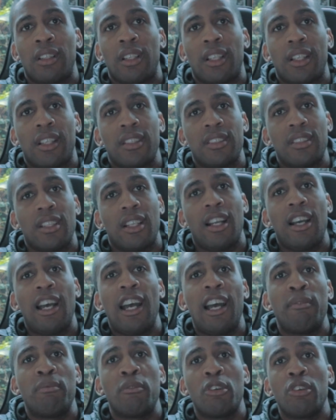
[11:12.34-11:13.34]
Like I said, I'll
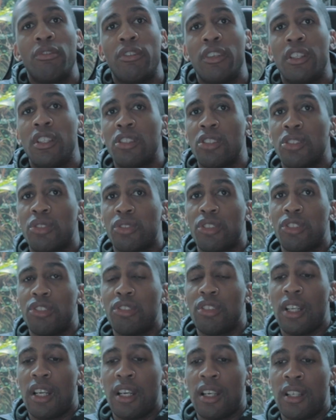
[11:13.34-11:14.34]
have more videos for
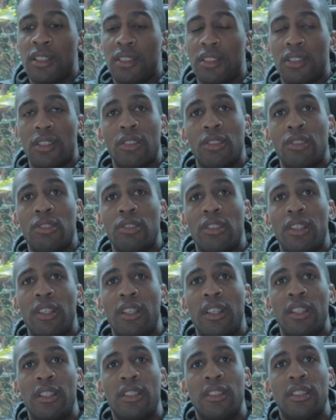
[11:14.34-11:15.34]
you guys. So
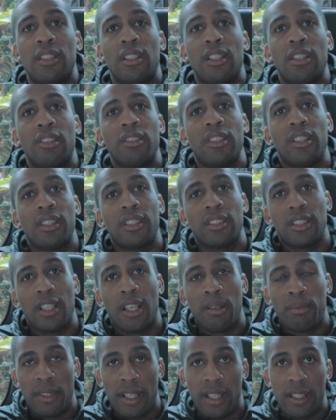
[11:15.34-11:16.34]
until next
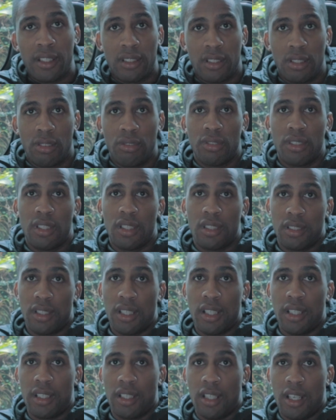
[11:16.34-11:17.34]
time, like, don't
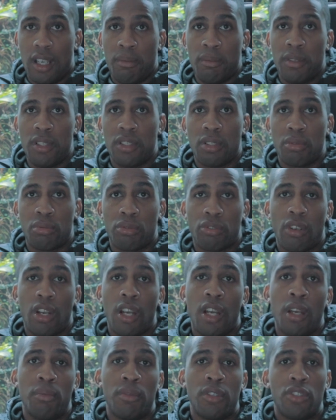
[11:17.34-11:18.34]
dislike, comment,
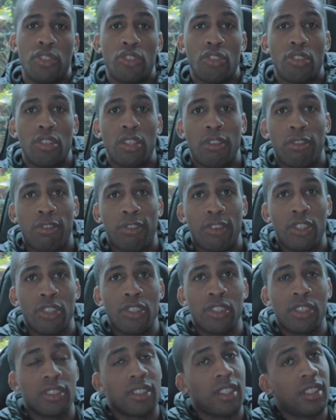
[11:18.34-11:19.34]
subscribe, enjoy your
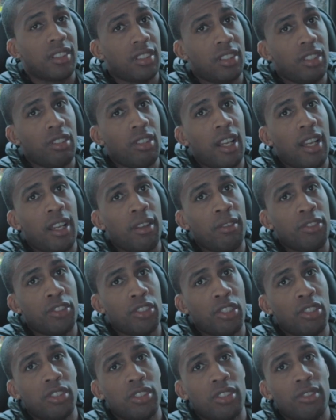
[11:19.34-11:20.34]
frogs. I still have
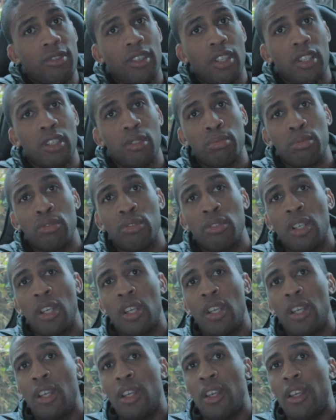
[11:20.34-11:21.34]
shirts available.
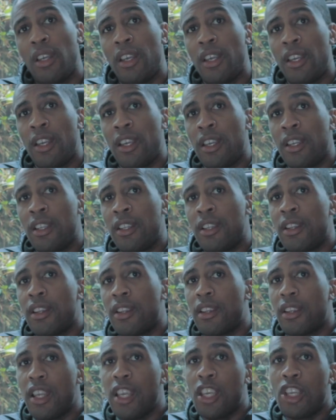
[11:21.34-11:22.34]
And
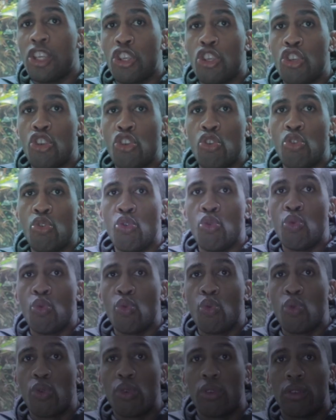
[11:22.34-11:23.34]
thank
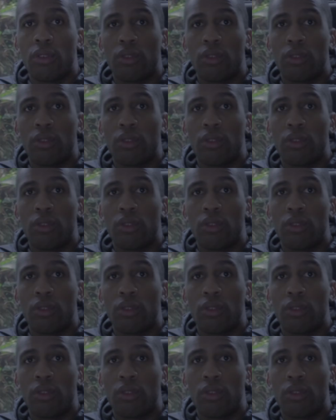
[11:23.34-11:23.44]
you.